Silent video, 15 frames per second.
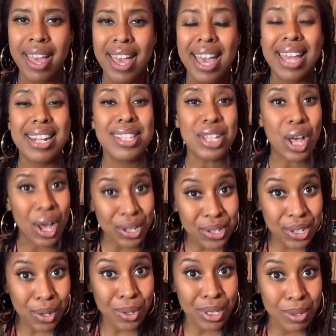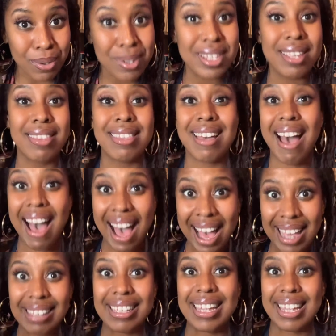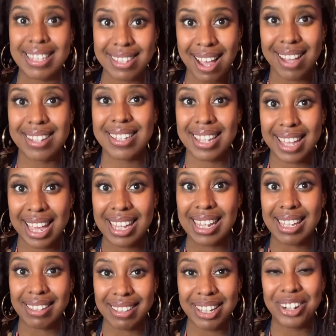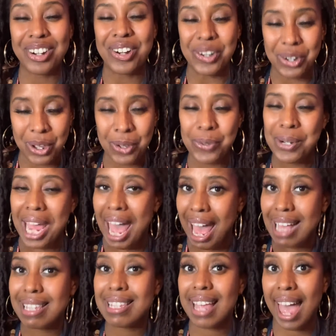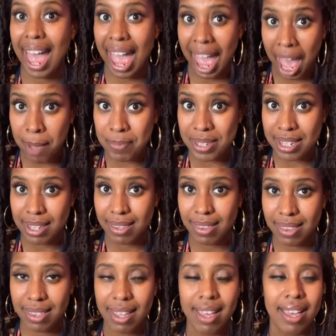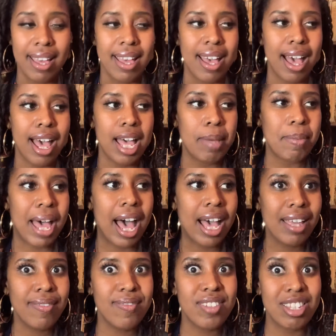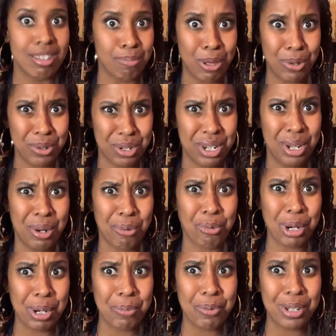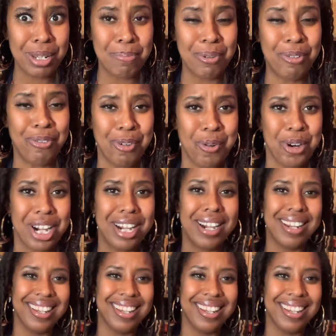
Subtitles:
And it's also used in the highly intoxicating liquor known as absinthe. I've smoked wormwood before